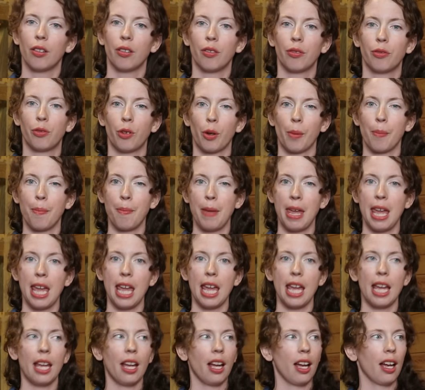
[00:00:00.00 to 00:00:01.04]
For
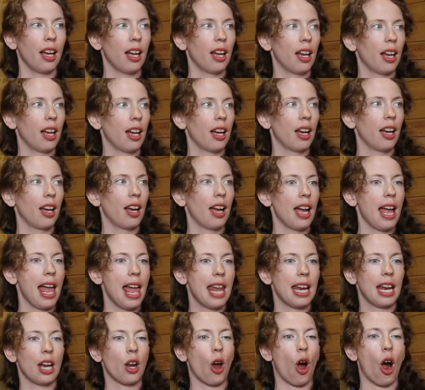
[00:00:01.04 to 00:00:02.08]
me,
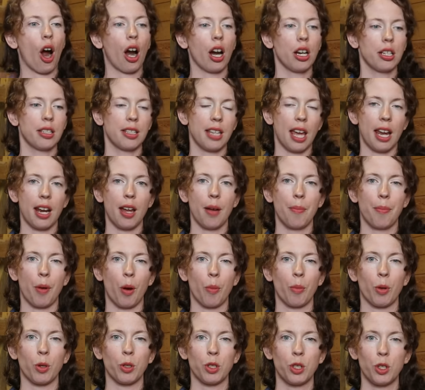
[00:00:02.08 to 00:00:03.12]
and in our setup,
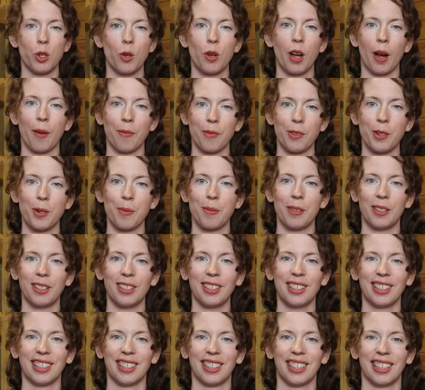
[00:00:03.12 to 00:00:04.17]
almost too
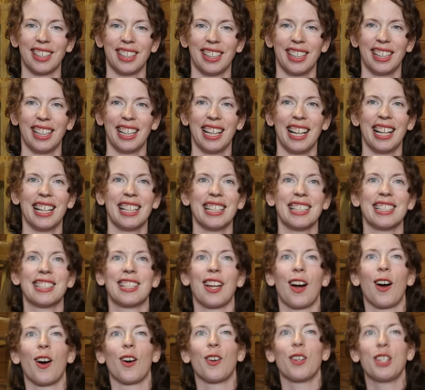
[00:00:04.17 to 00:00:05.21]
comfortable.
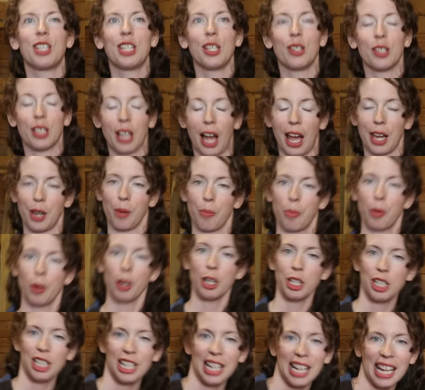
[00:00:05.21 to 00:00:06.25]
So she was kind of
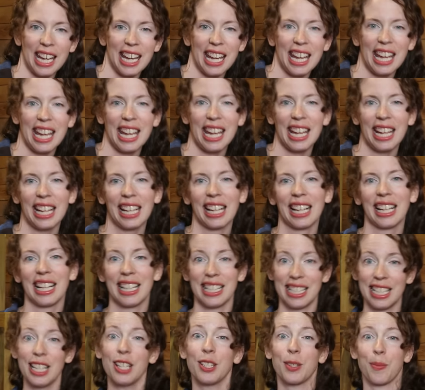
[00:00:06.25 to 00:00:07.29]
pushy.
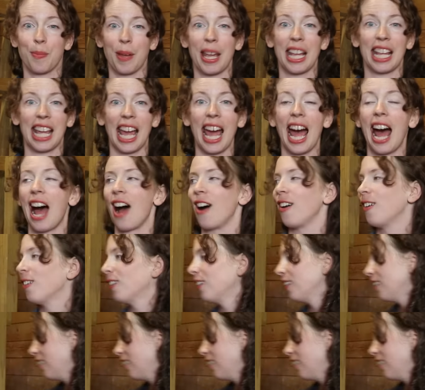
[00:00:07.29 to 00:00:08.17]
She's a big cow.